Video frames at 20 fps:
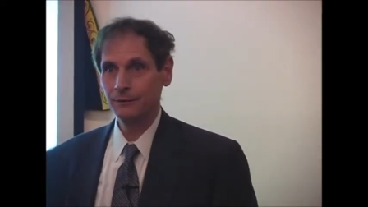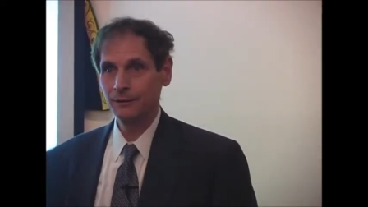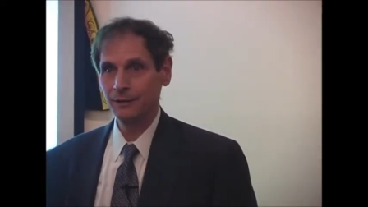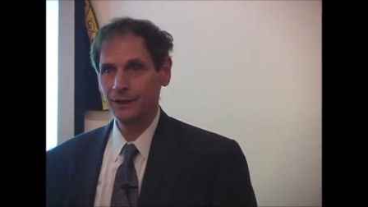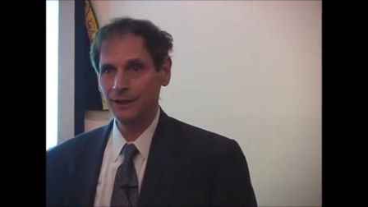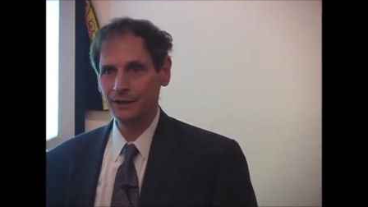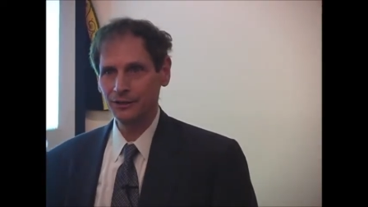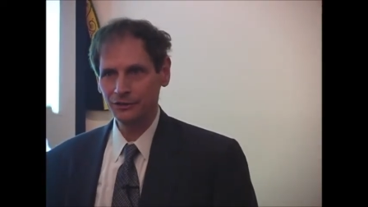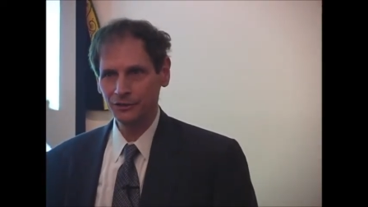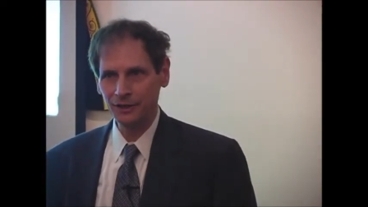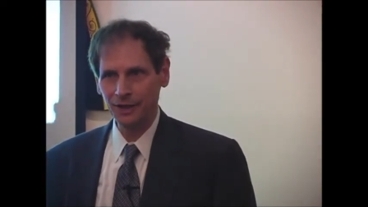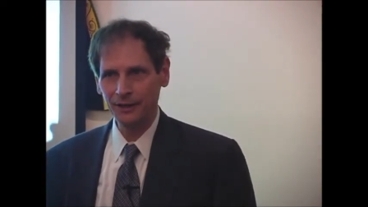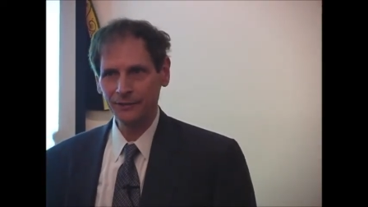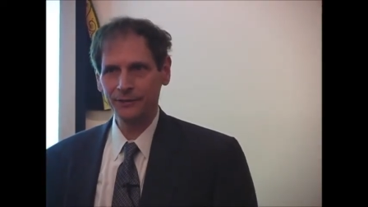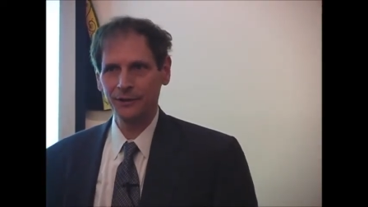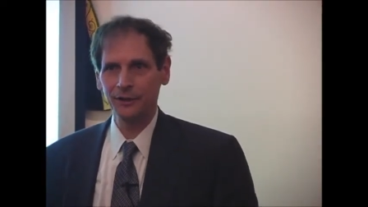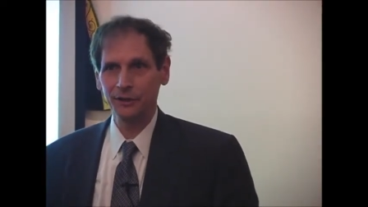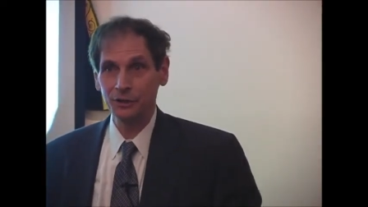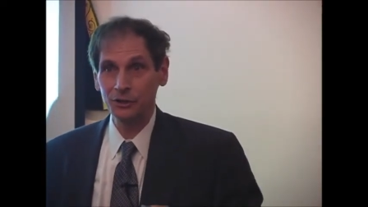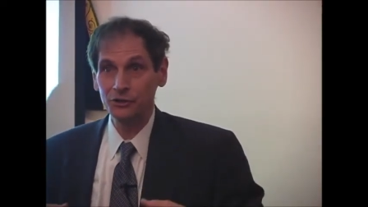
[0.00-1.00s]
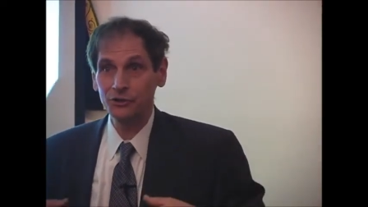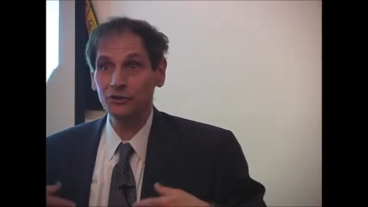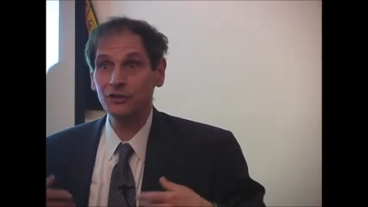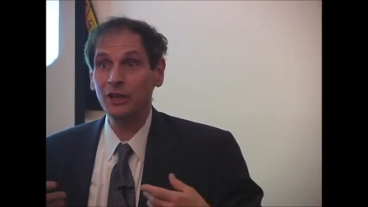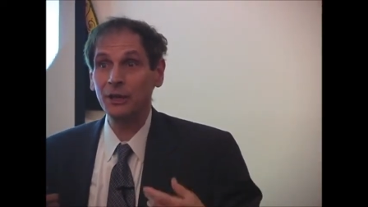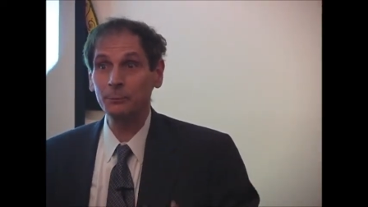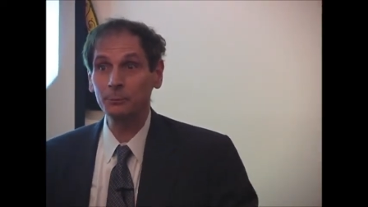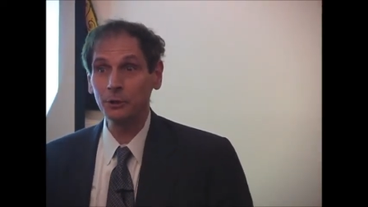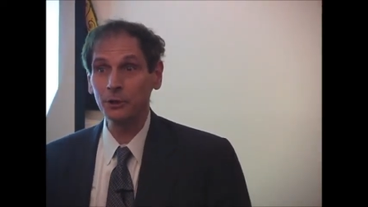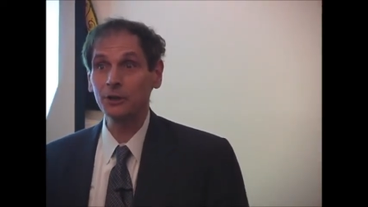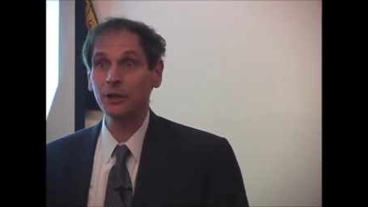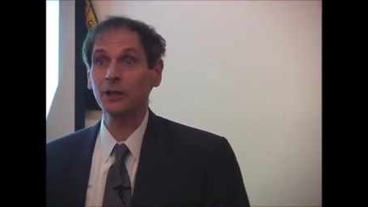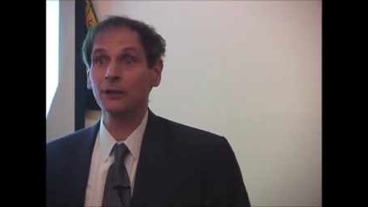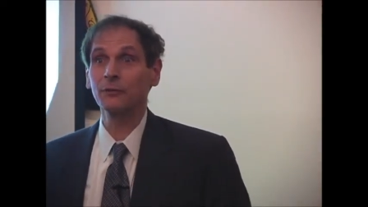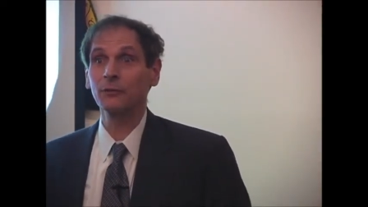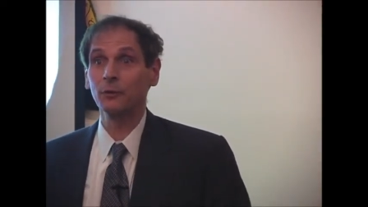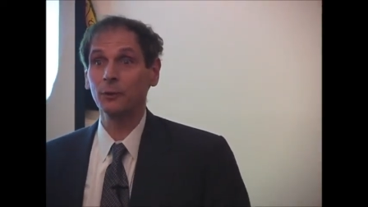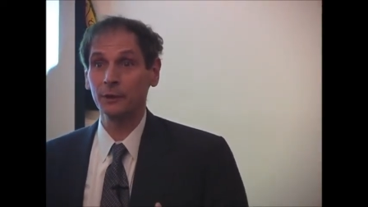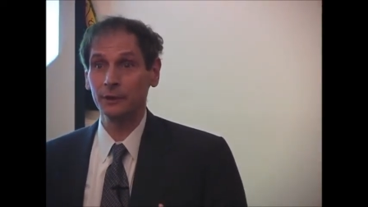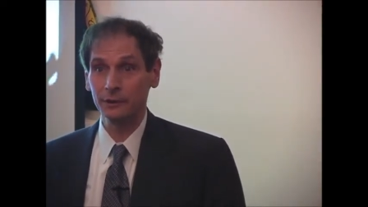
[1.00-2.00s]
and it's not there, and you just keep looking
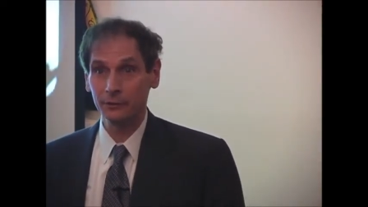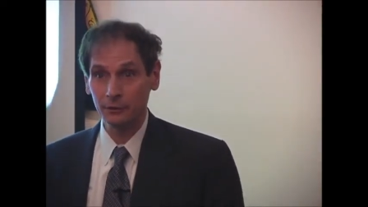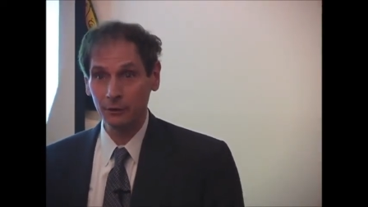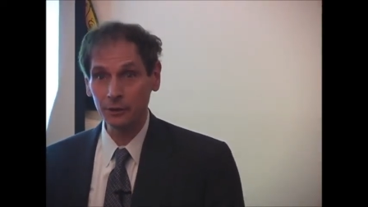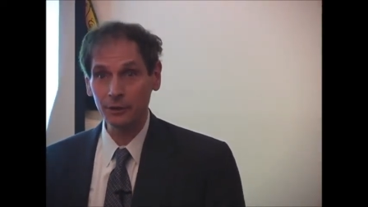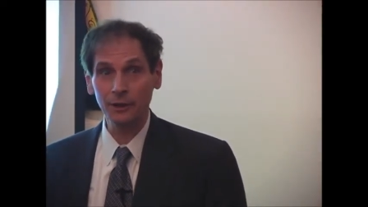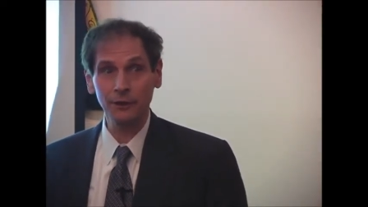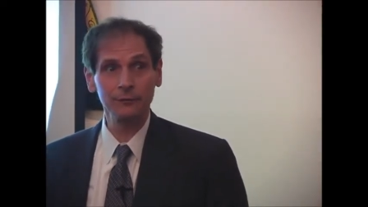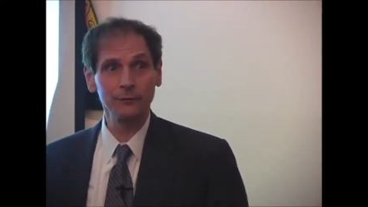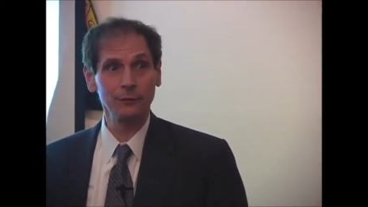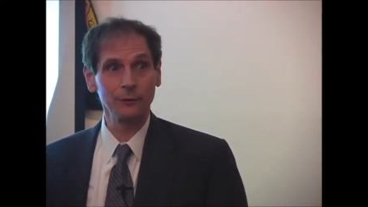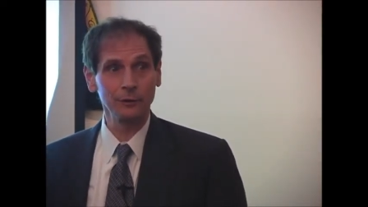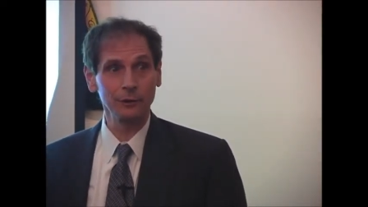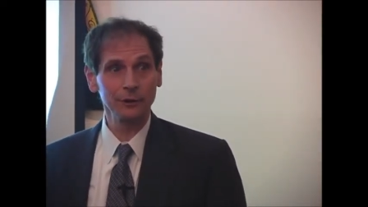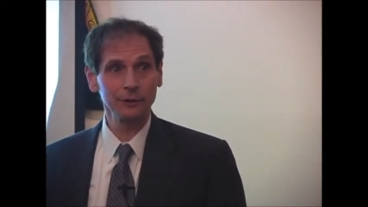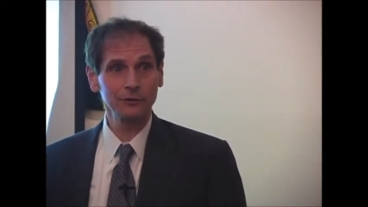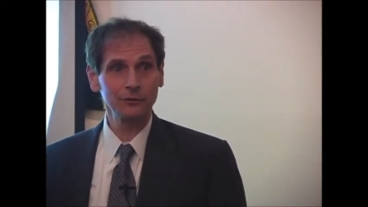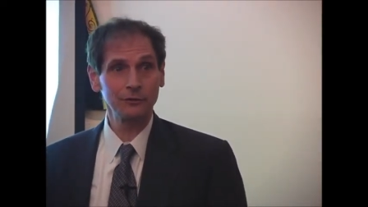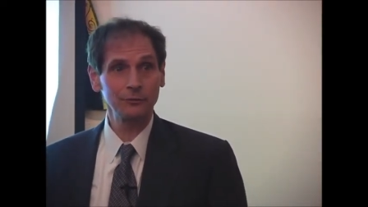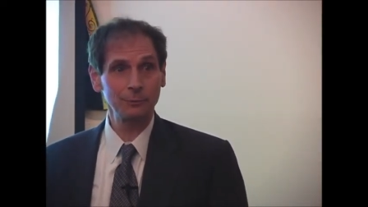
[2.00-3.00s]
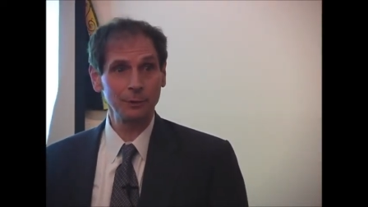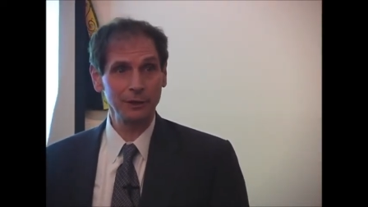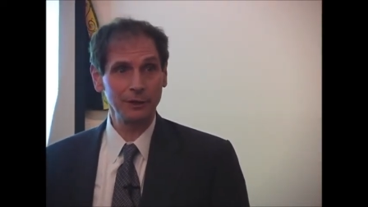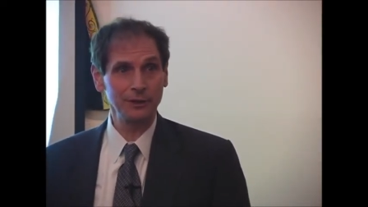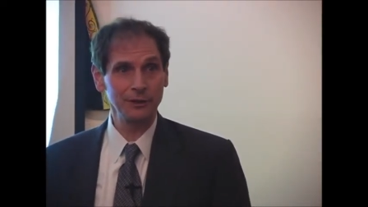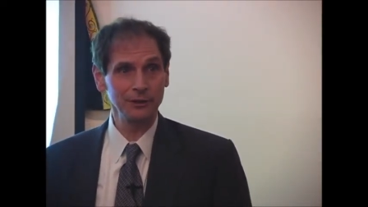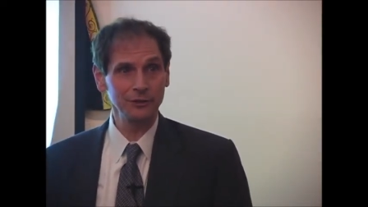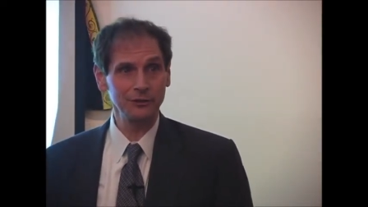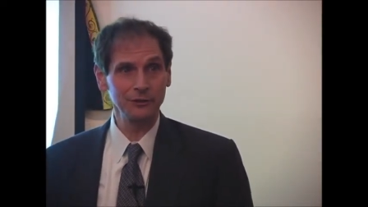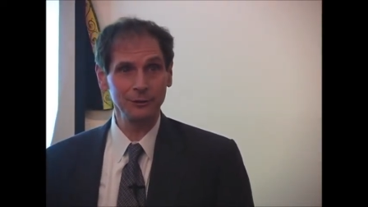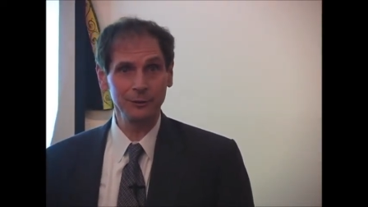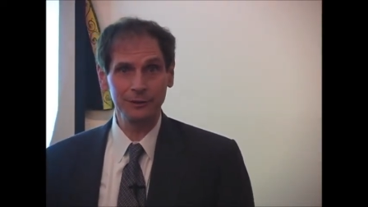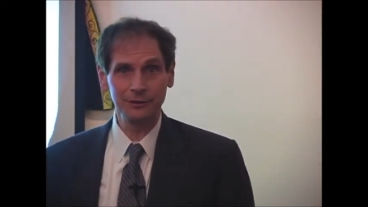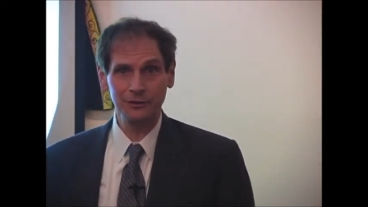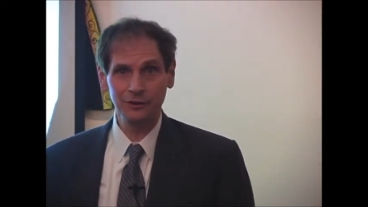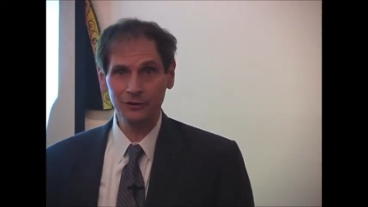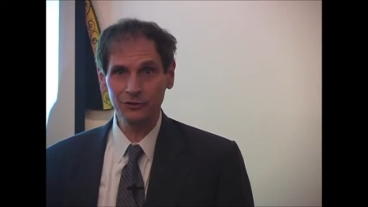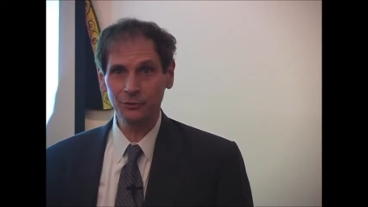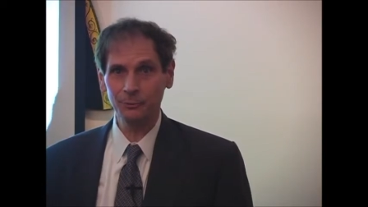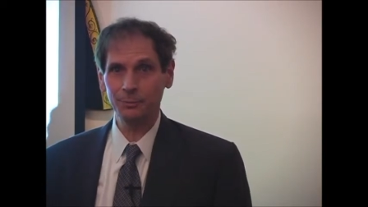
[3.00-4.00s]
for it and looking for it because you
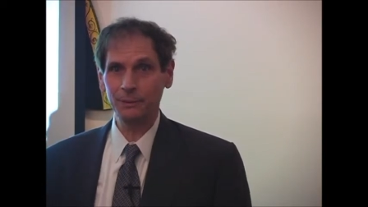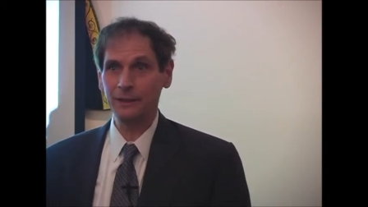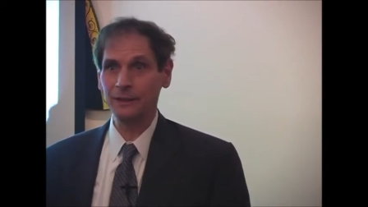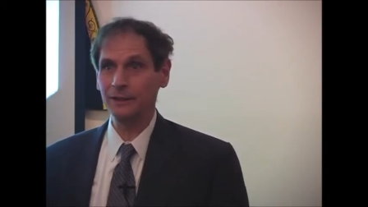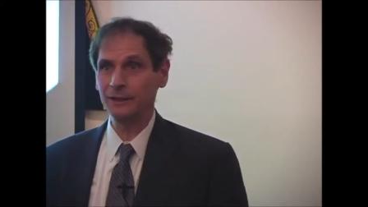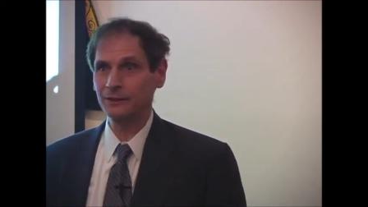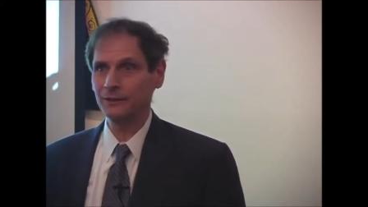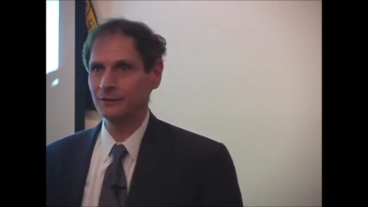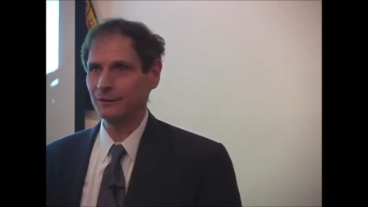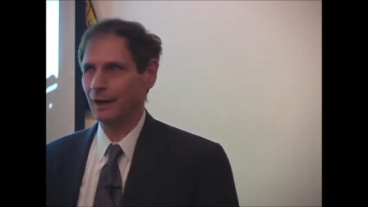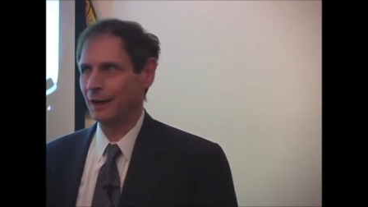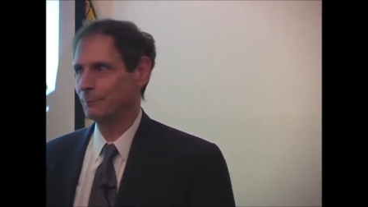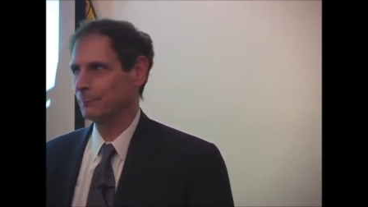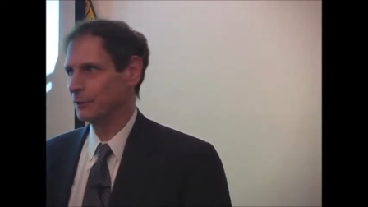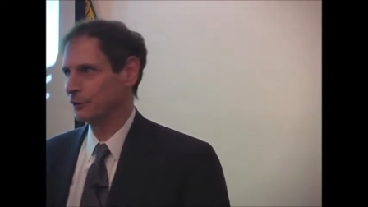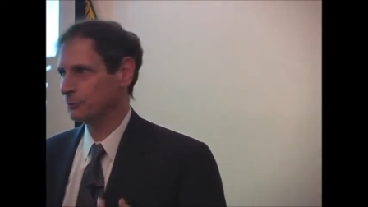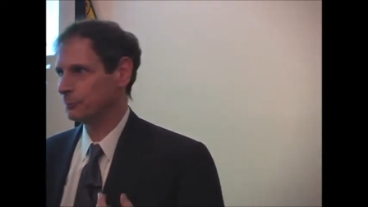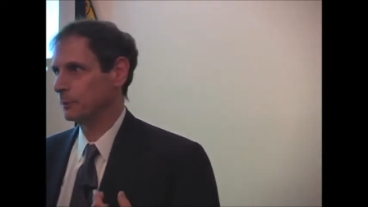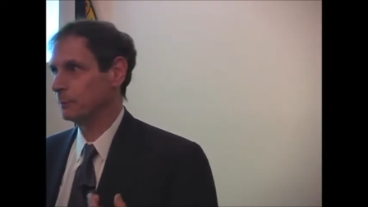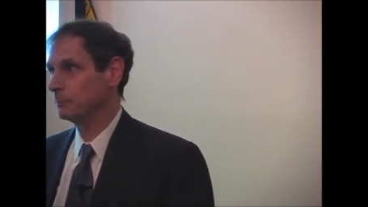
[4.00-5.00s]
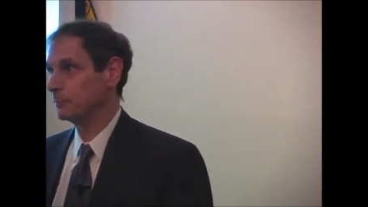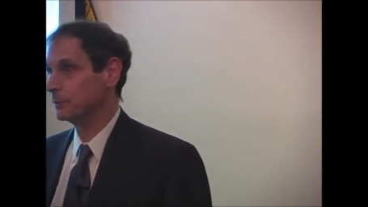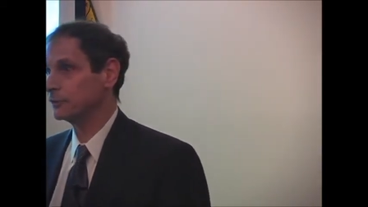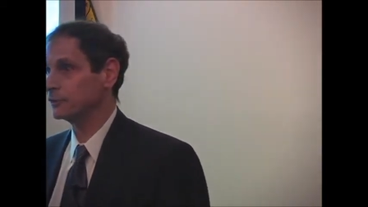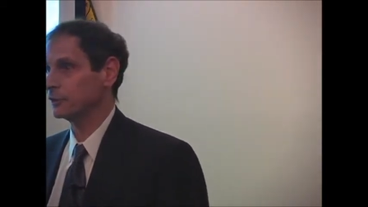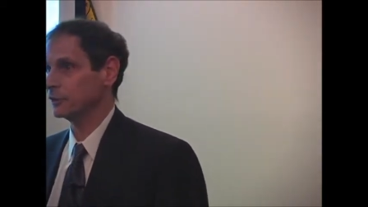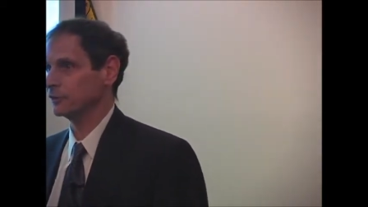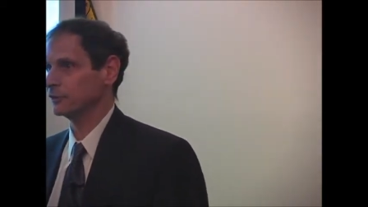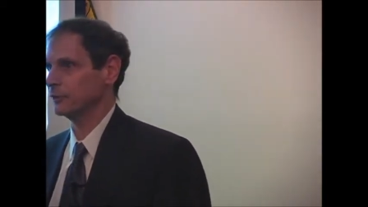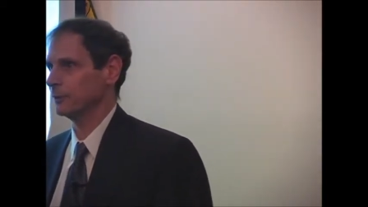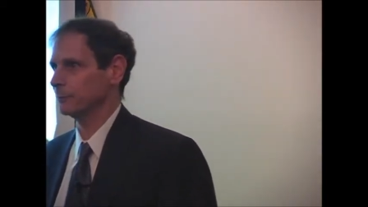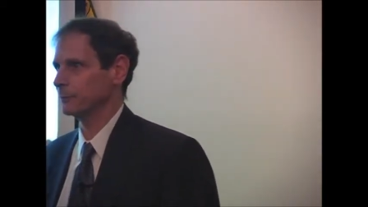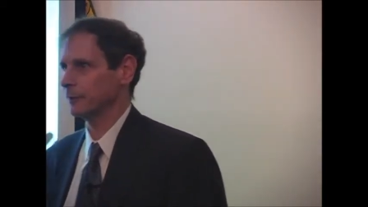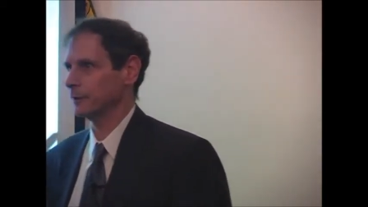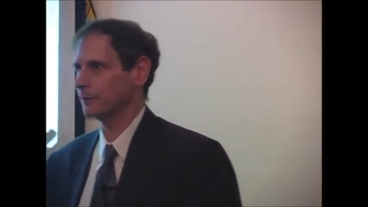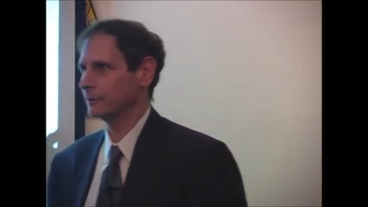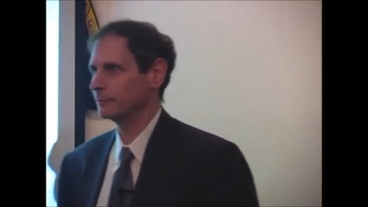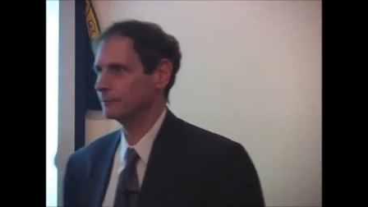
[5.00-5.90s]
anticipate it? I must be missing something.